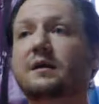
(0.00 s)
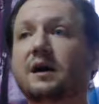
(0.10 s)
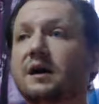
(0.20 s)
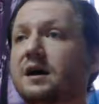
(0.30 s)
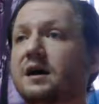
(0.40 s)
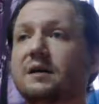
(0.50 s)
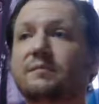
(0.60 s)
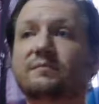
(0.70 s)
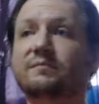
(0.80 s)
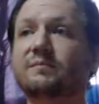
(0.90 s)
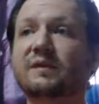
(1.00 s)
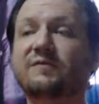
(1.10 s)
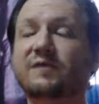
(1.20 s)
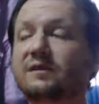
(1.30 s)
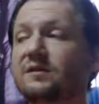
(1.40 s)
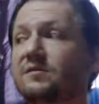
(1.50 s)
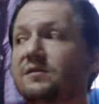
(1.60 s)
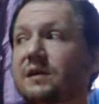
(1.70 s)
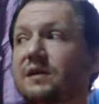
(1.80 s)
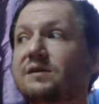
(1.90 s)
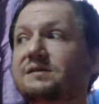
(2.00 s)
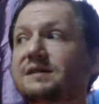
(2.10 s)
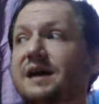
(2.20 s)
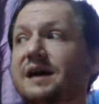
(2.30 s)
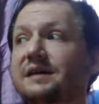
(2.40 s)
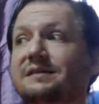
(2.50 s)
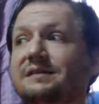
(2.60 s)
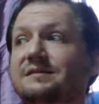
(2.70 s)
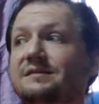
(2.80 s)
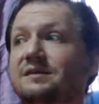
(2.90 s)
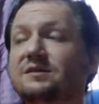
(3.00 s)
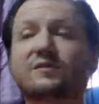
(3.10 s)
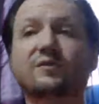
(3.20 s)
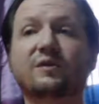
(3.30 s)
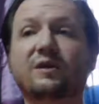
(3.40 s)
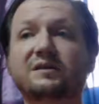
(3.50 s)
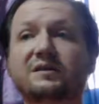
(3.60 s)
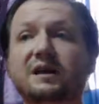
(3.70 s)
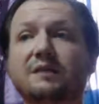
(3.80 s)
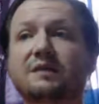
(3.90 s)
Uh, my friend over there has had this issue for a long time.